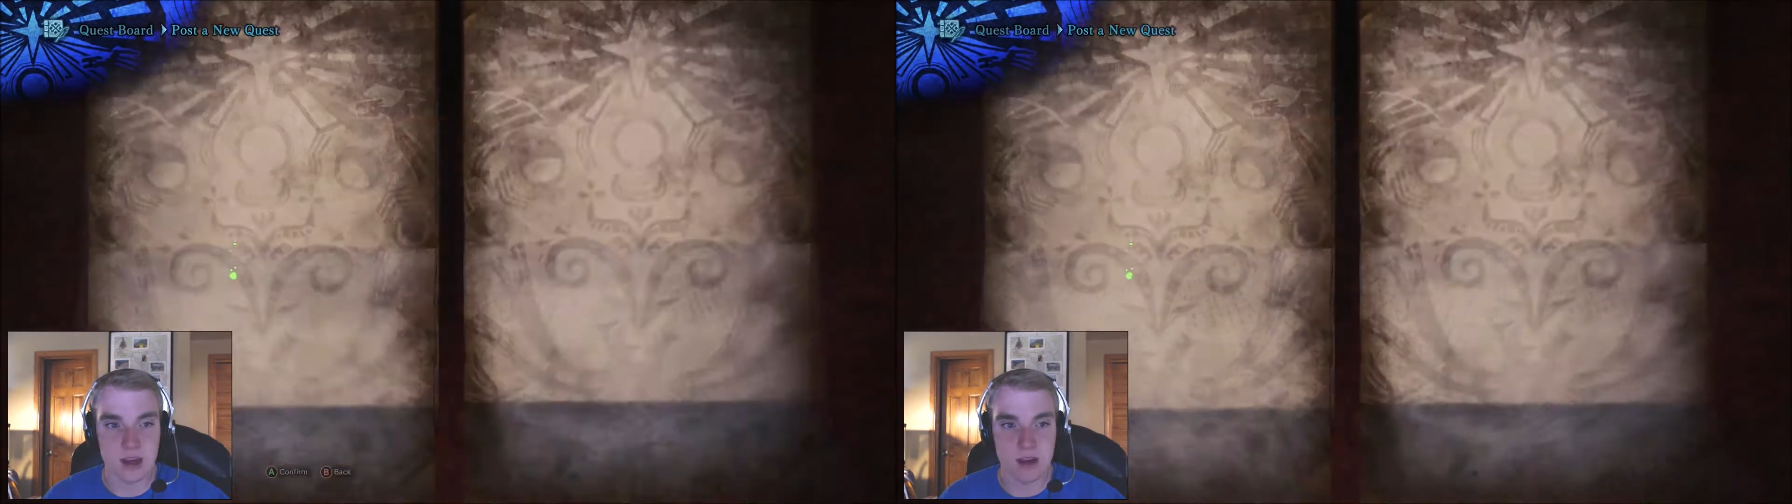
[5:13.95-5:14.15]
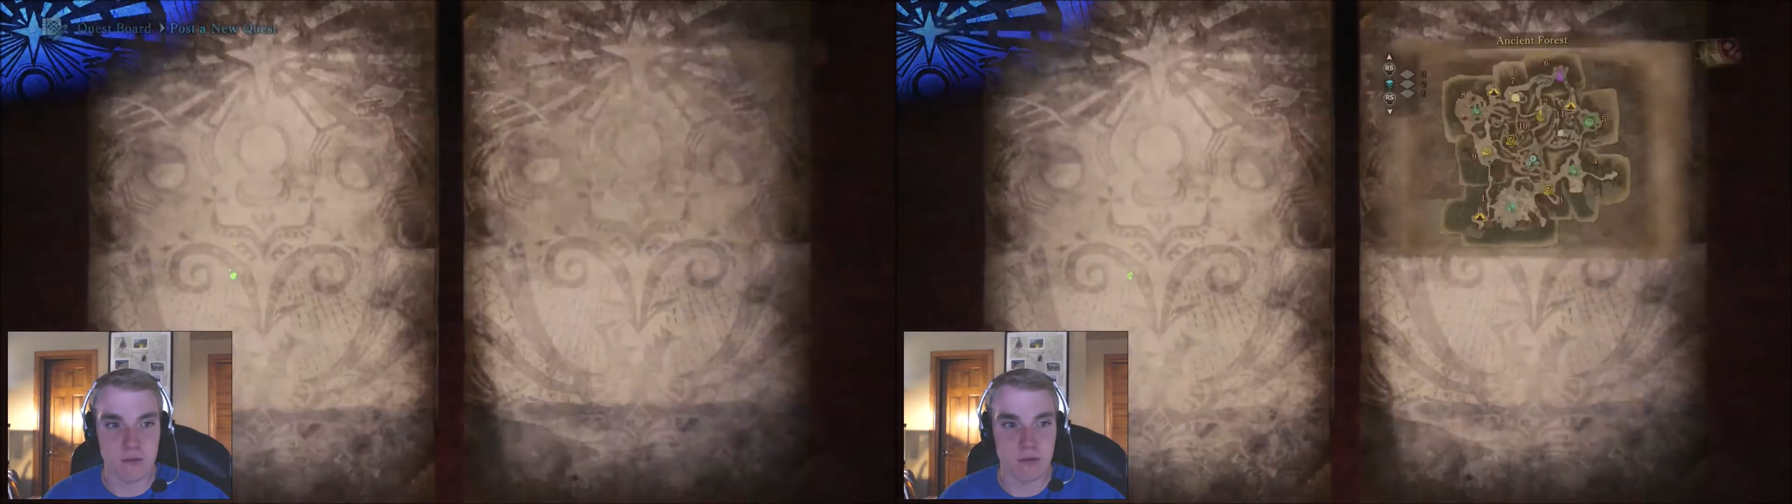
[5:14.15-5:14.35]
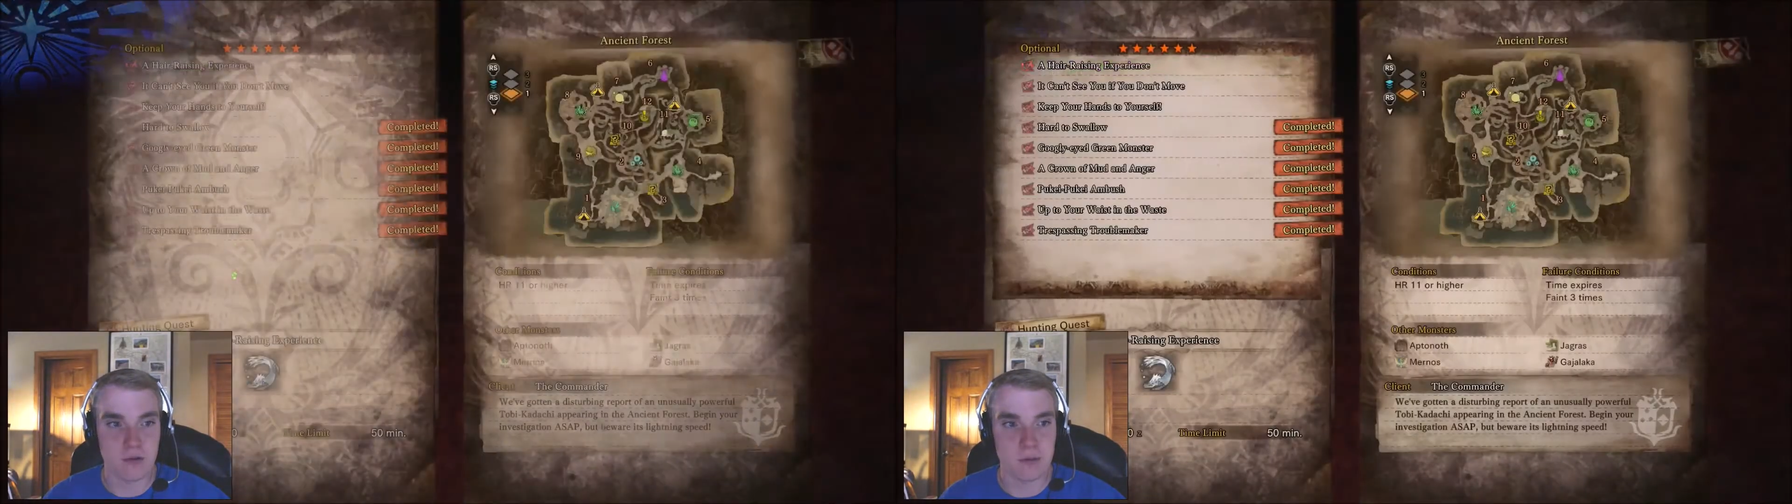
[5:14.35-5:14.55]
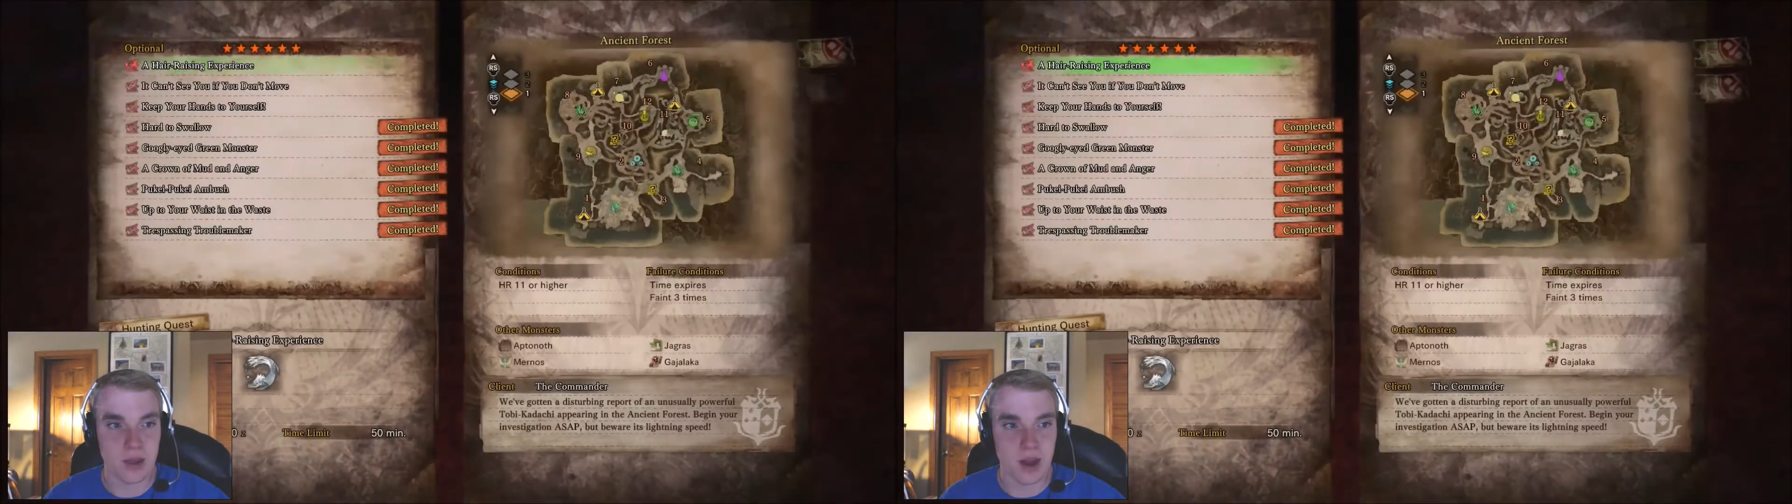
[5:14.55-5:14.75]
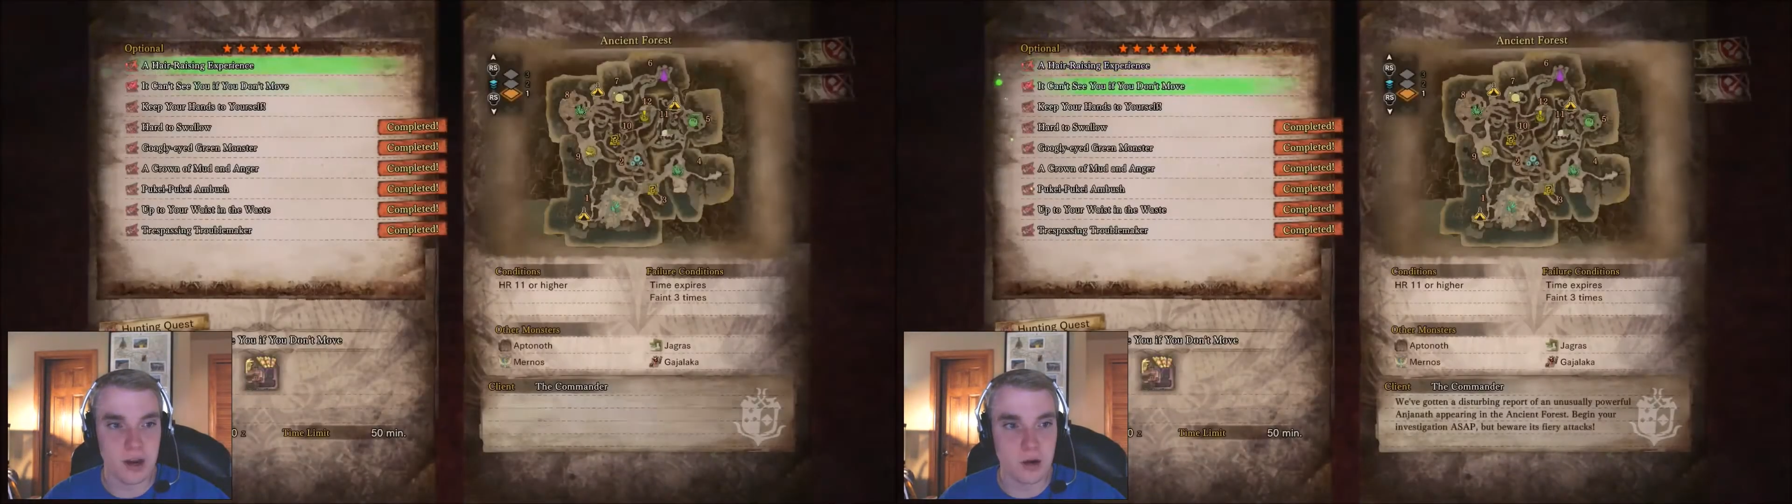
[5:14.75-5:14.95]
taking forever.
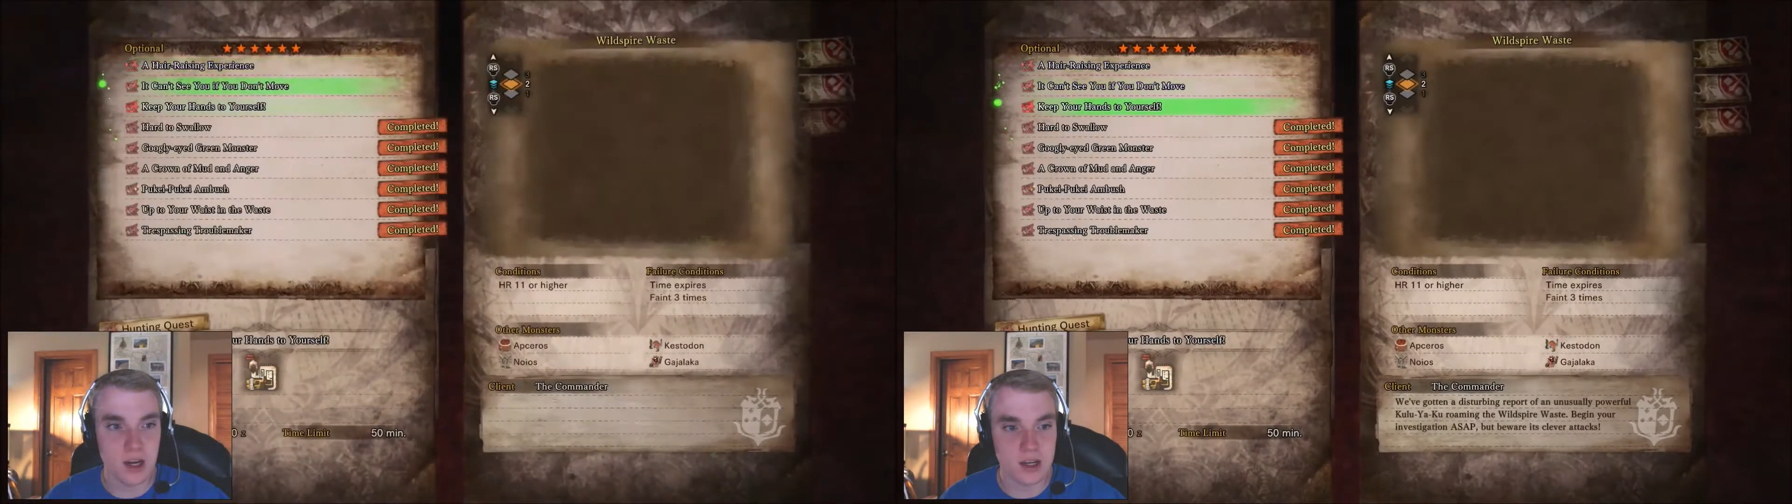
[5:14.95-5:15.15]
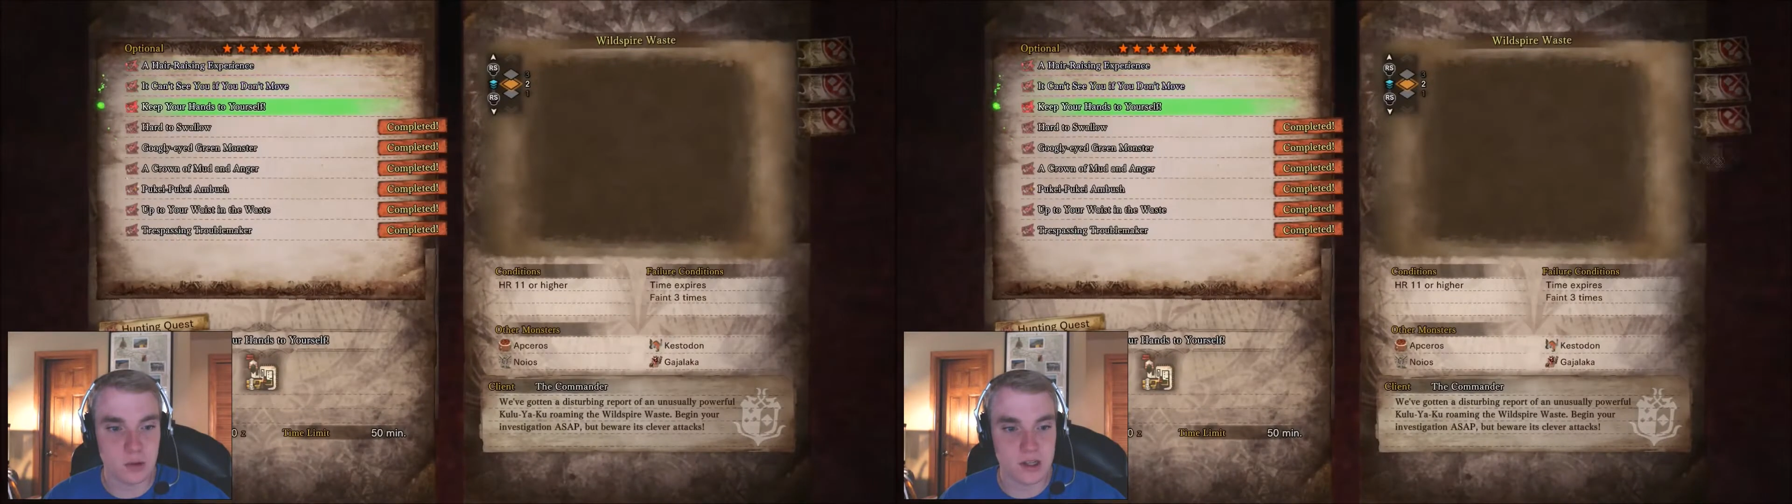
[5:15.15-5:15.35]
I know you guys